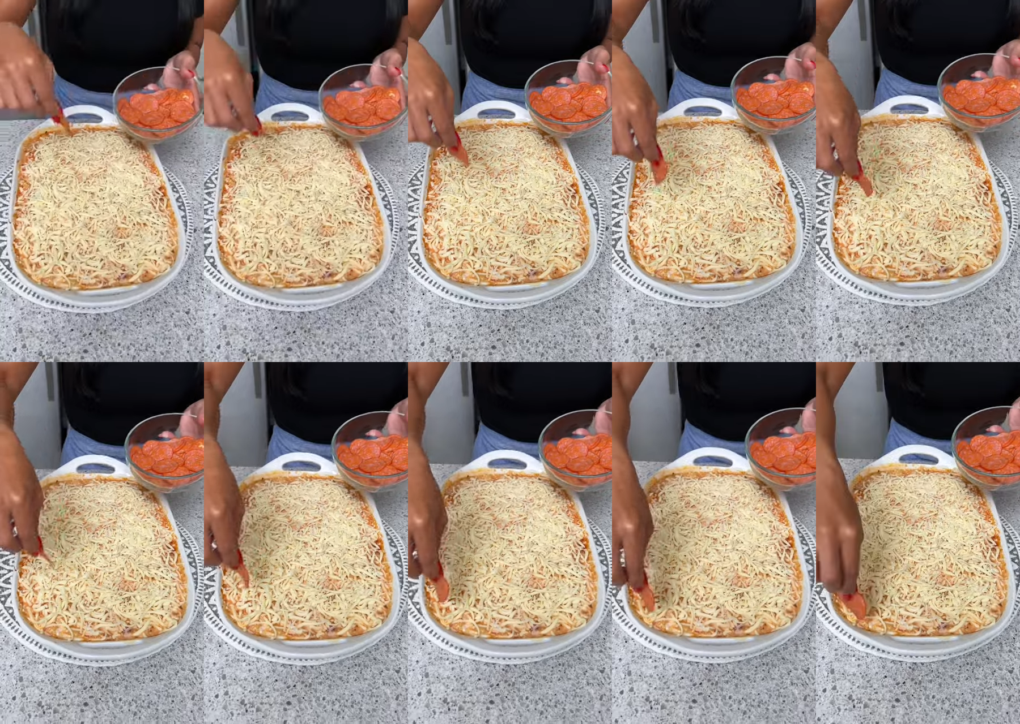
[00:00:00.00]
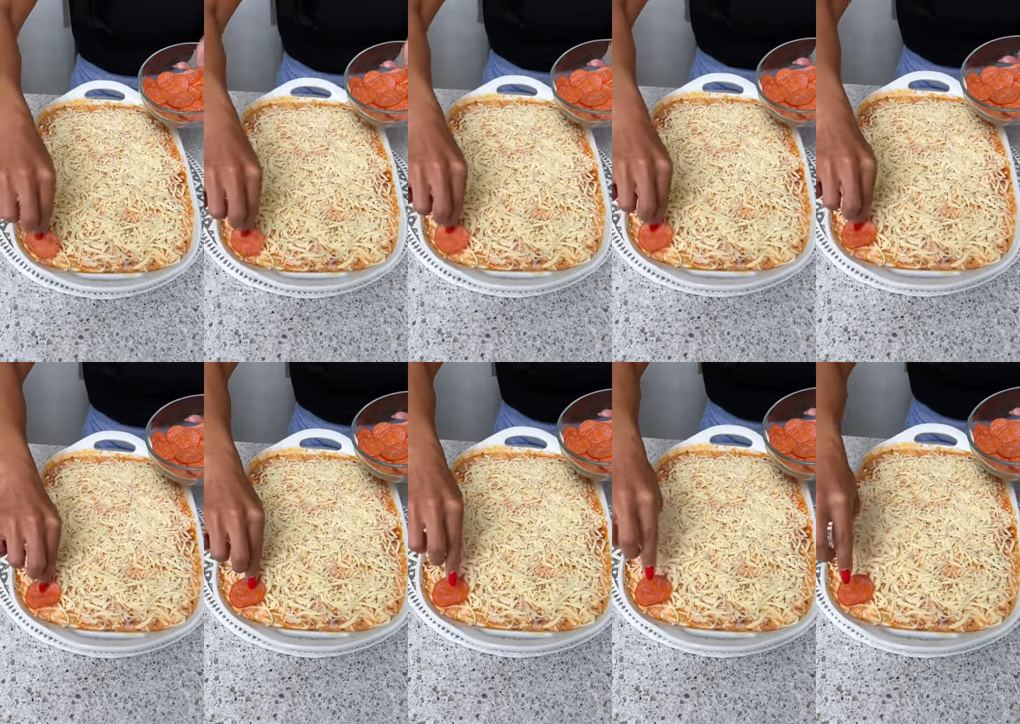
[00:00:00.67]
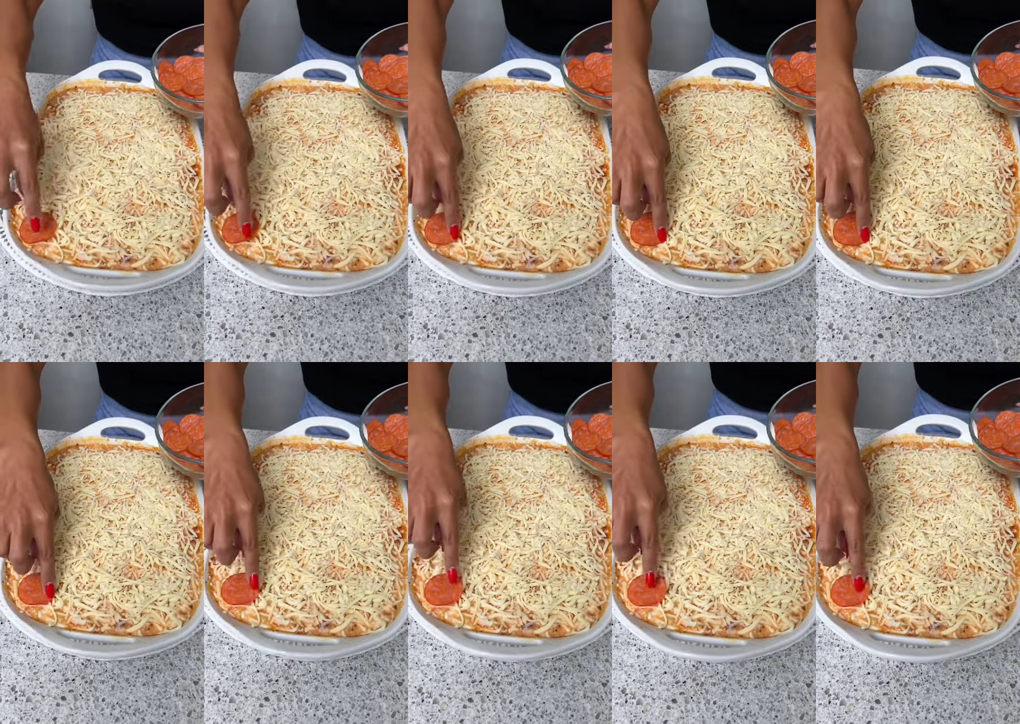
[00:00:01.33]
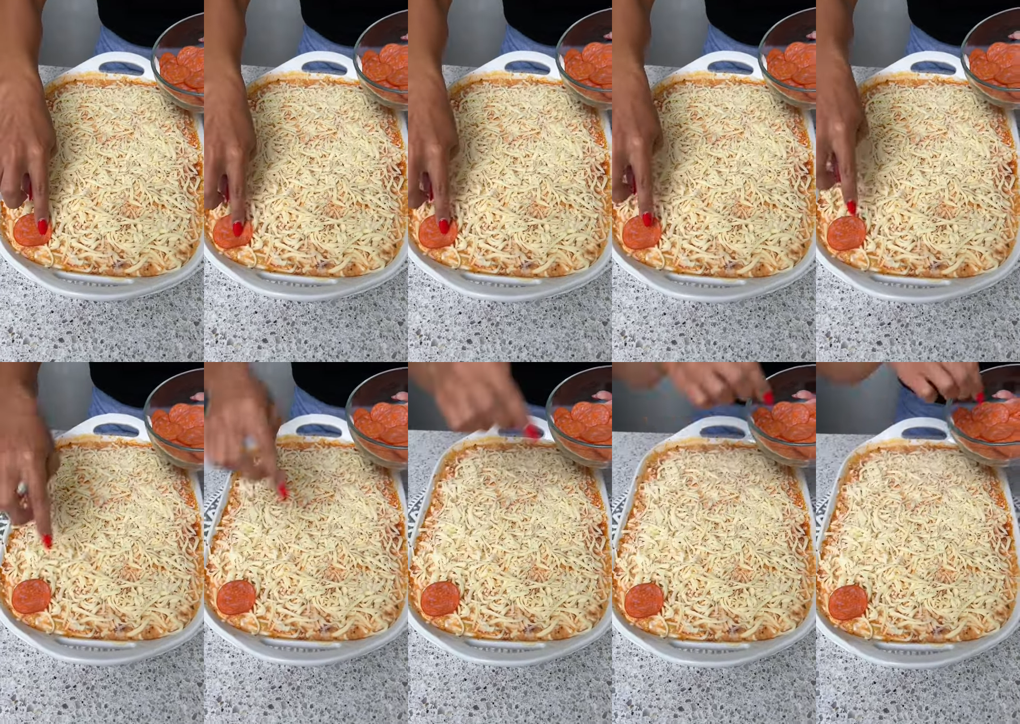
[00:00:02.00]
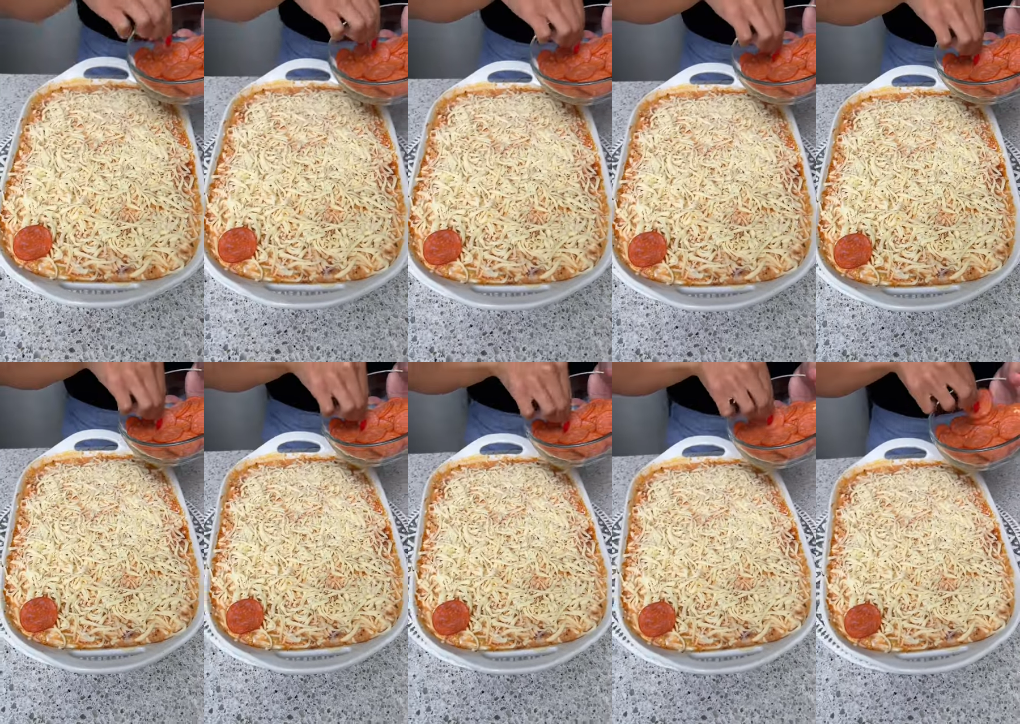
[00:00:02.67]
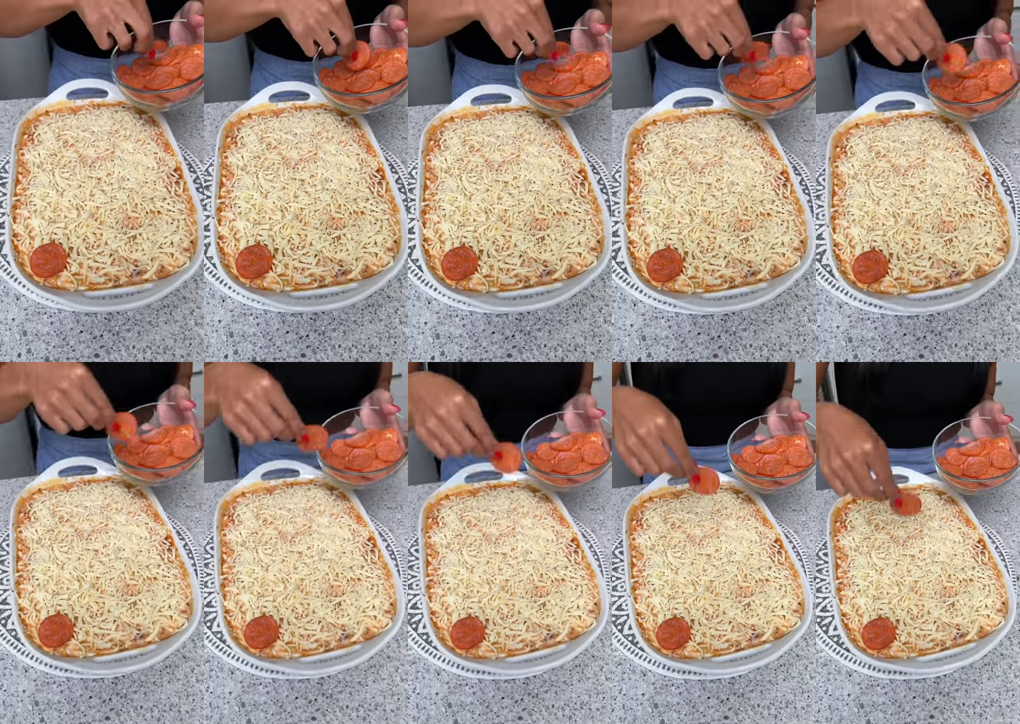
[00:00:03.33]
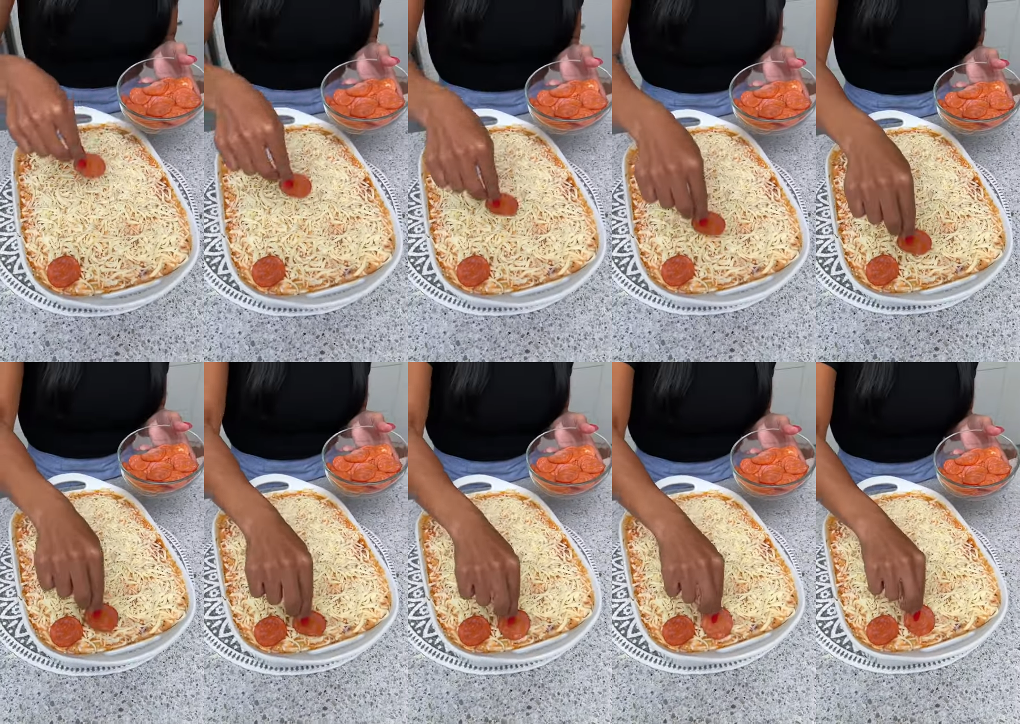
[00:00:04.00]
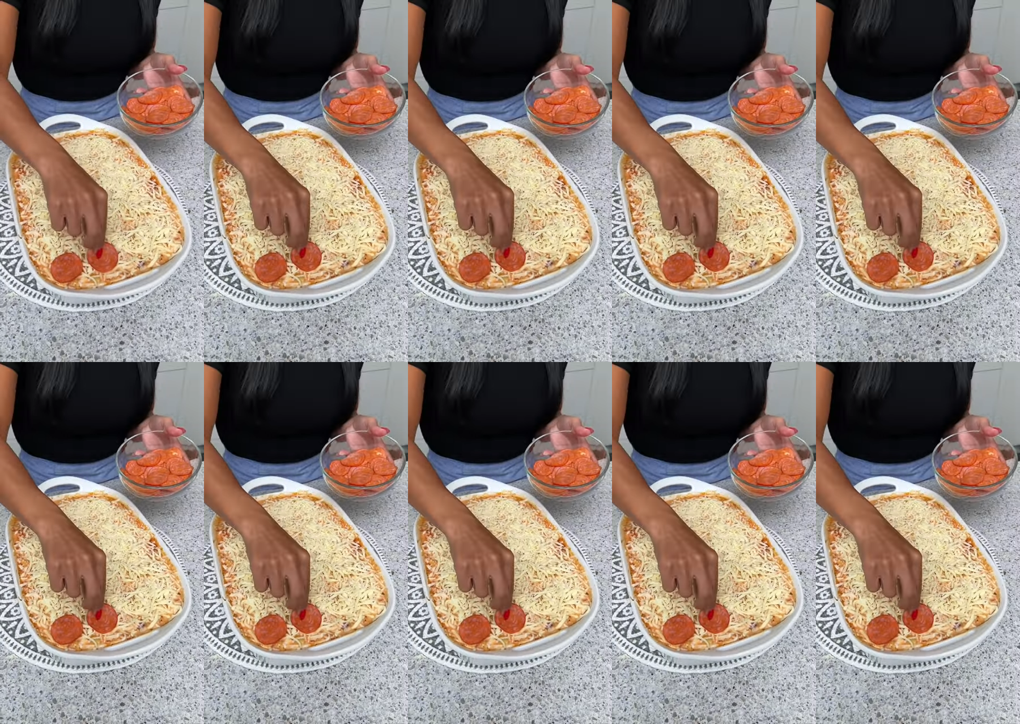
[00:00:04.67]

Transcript: No face is visible, so there are no lips to read.